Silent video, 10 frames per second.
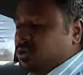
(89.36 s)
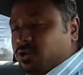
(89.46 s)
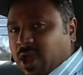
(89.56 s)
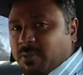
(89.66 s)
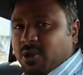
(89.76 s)

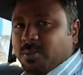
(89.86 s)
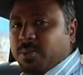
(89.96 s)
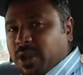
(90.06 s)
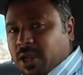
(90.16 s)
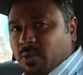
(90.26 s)
I'm going to
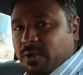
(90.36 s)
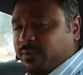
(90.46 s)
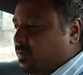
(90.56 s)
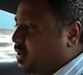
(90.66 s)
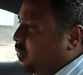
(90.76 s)
break away
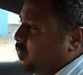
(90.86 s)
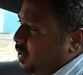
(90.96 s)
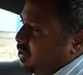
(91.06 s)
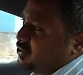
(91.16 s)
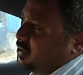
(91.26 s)
from
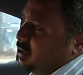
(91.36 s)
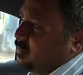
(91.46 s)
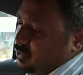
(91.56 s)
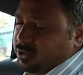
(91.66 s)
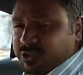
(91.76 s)
convention here
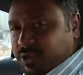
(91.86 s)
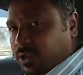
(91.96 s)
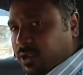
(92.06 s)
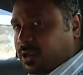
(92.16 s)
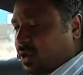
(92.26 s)
for the
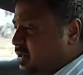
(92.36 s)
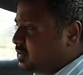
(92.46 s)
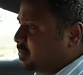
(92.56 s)
CLA class,